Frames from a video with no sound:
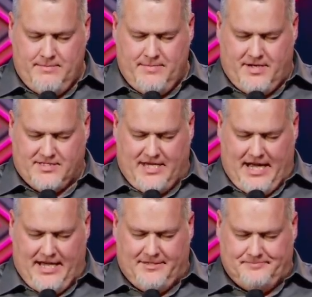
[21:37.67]
because
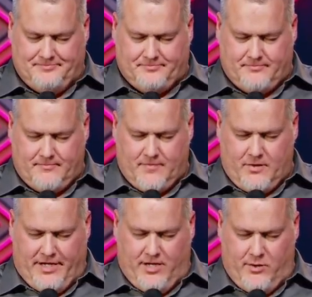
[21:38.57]
God,
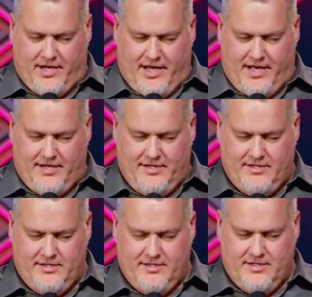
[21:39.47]
we know, God,
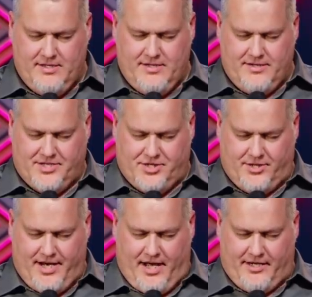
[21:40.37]
that
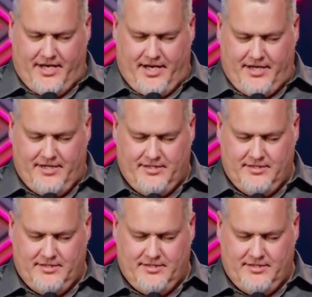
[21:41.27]
you're God, God.